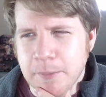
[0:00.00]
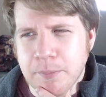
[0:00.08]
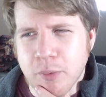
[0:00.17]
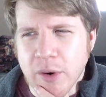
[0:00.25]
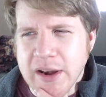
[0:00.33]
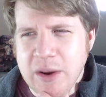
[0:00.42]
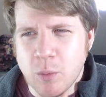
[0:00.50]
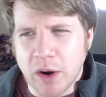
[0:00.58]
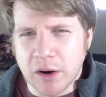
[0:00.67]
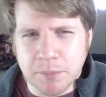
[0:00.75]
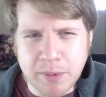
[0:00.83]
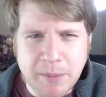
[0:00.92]
pointing
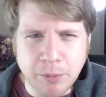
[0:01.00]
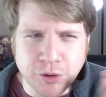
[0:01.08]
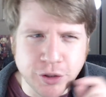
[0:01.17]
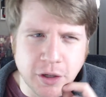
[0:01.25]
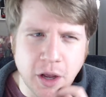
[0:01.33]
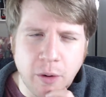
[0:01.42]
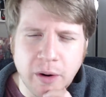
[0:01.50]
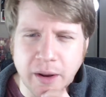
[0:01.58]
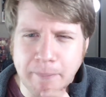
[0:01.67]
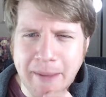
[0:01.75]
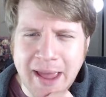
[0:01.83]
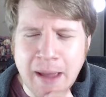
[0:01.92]
where people should go on a
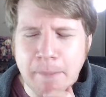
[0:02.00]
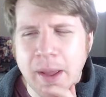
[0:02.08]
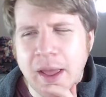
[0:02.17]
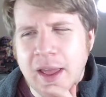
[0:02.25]
map.